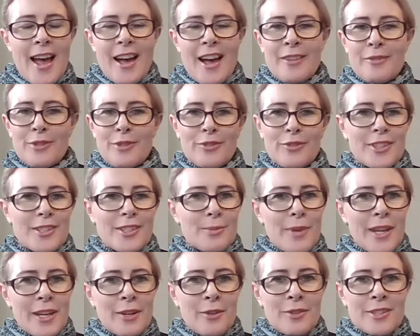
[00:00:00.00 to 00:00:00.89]
Um, you've
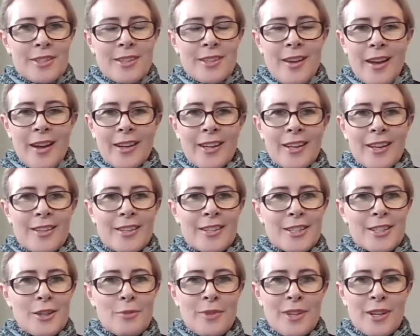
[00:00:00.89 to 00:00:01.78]
just been on site. Can you
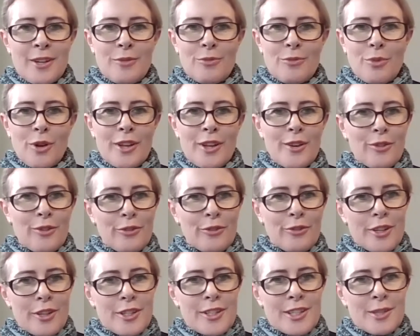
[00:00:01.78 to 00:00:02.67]
tell me what are your
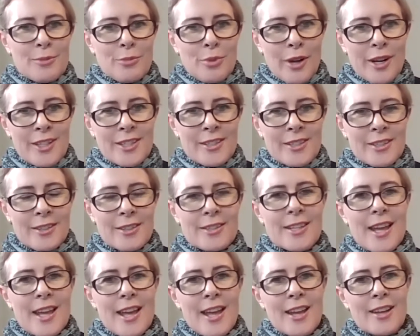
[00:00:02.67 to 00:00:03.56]
first
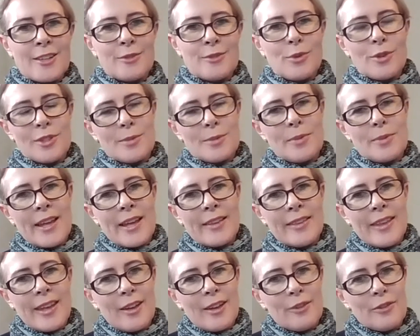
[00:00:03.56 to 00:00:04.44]
impressions and what's
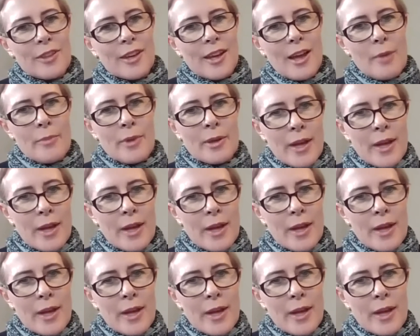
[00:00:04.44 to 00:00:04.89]
planned there for the coming